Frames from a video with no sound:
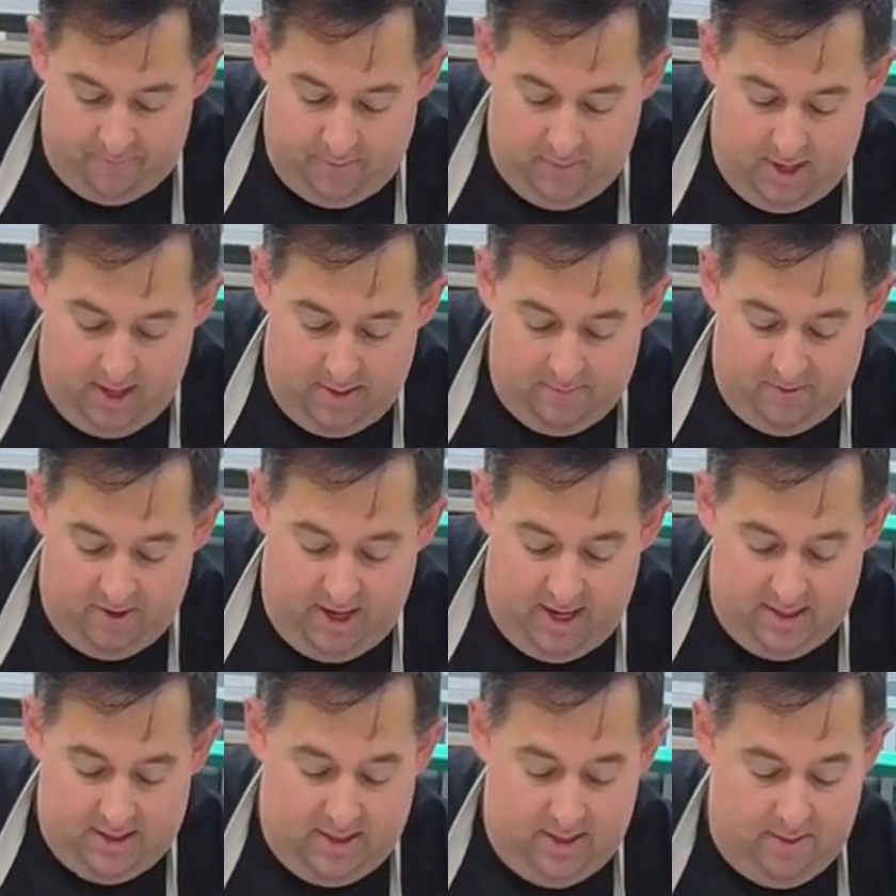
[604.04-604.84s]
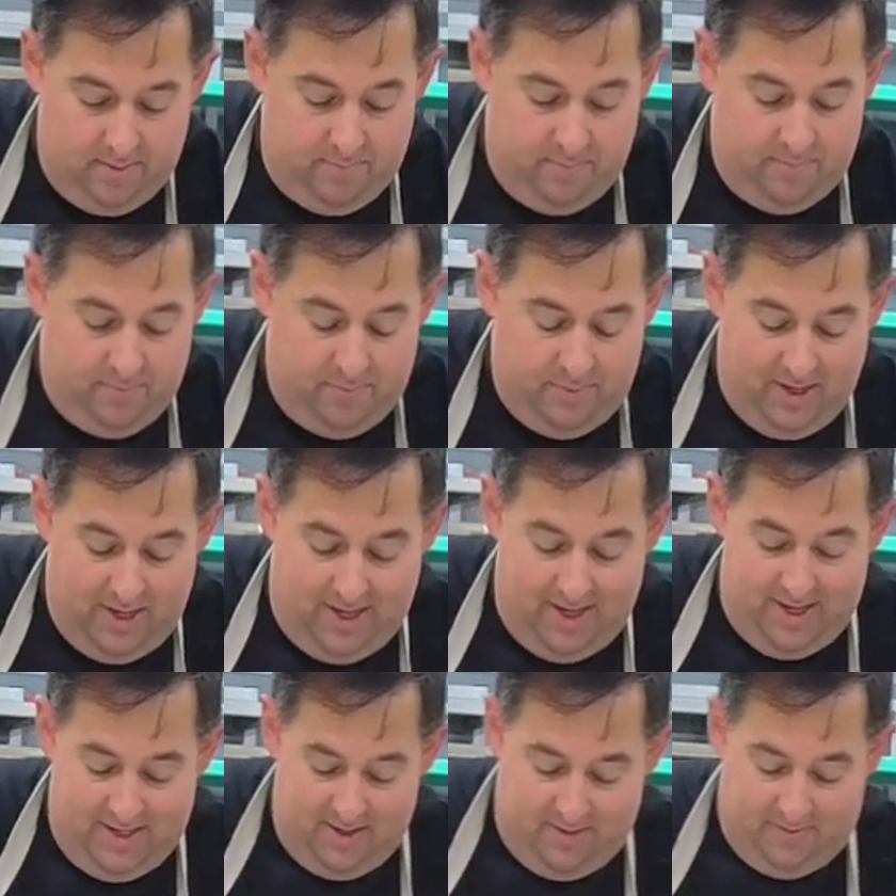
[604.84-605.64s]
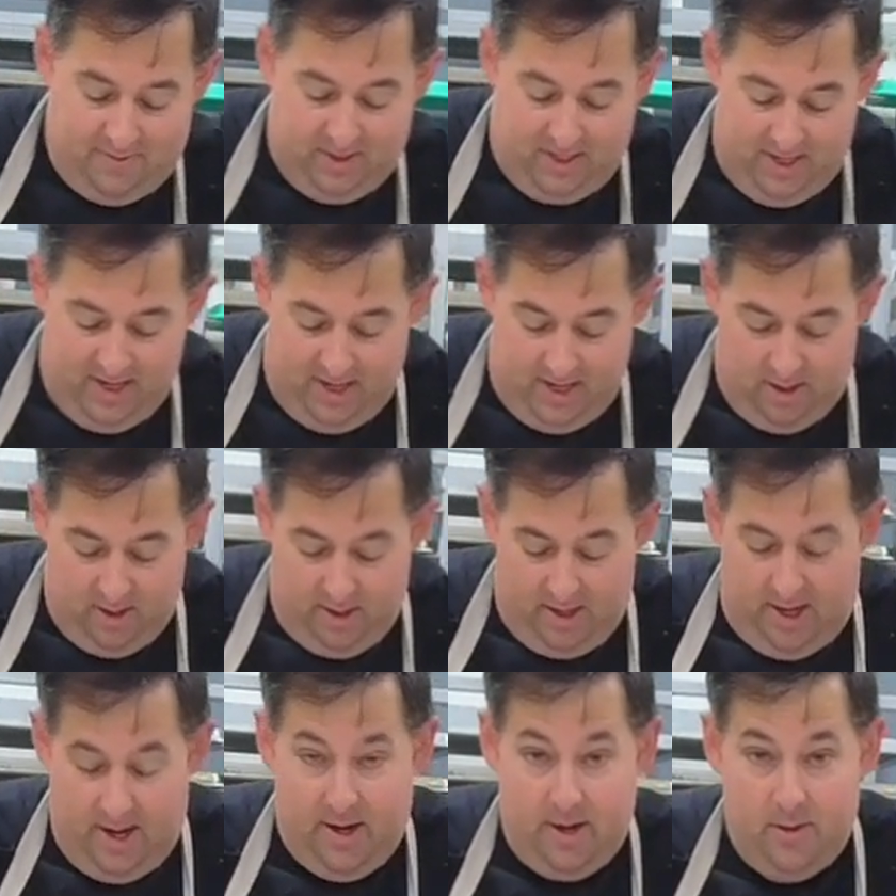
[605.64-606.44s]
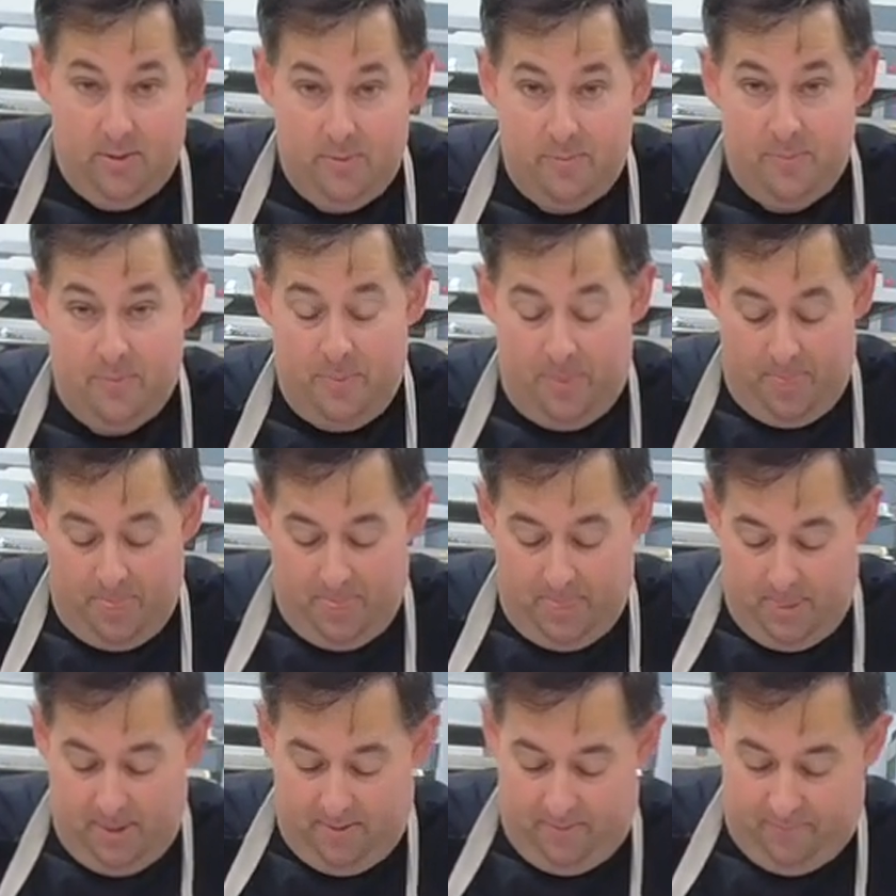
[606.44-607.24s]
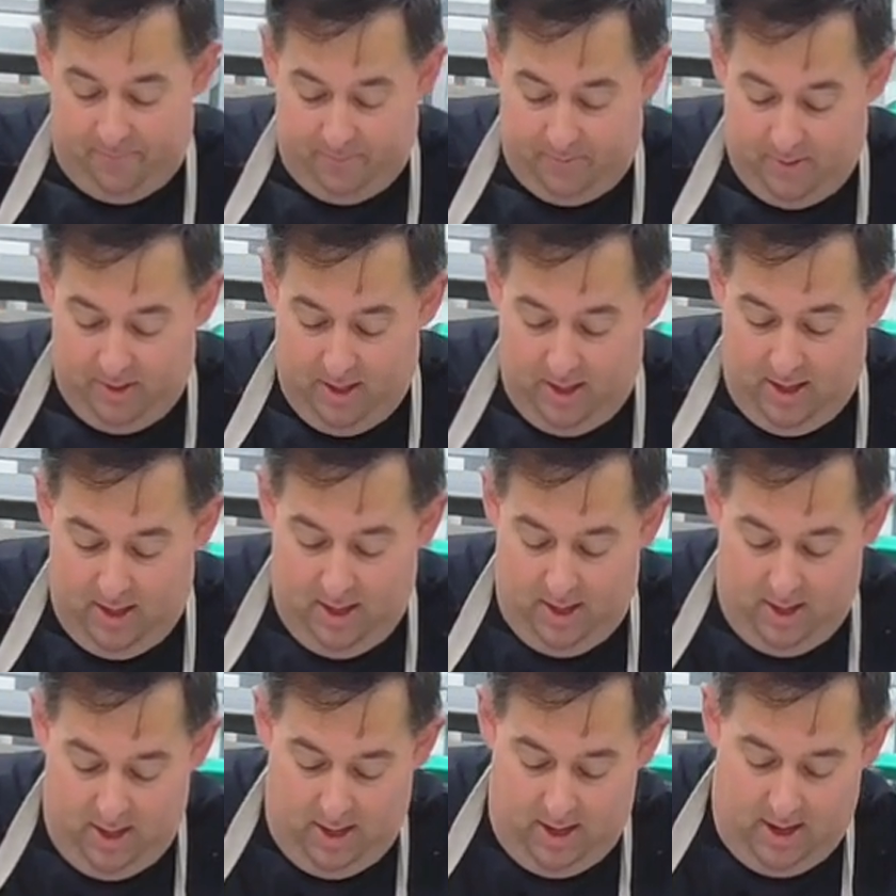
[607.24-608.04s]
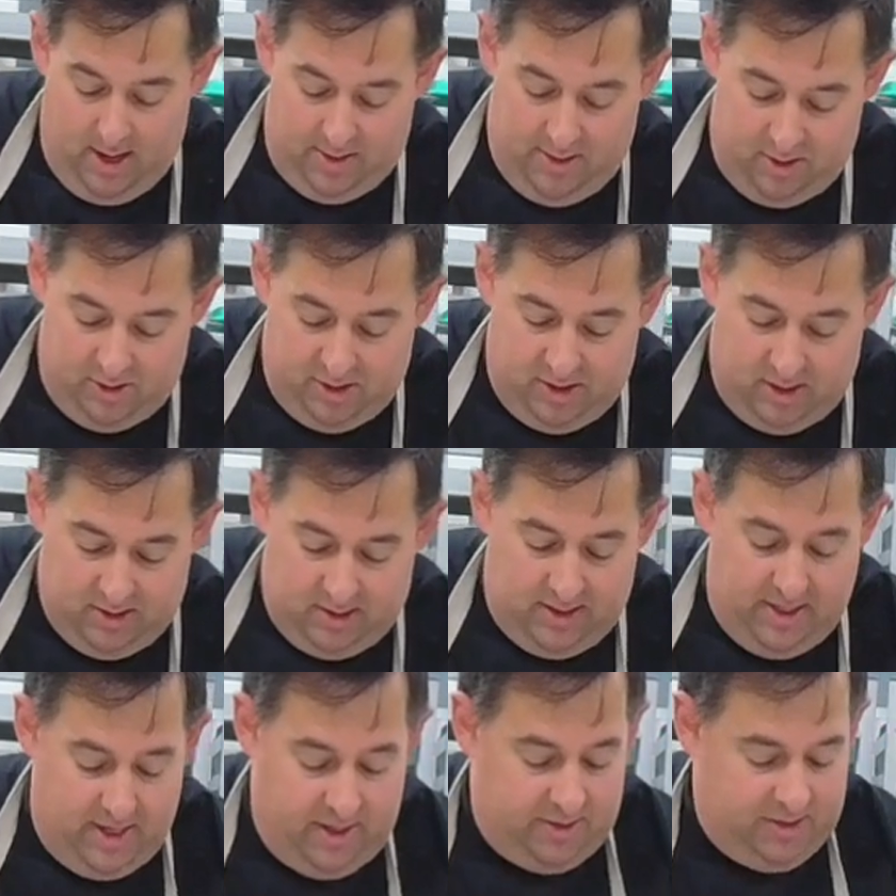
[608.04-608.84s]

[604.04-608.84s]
I've got them kind of layered out. And there's a little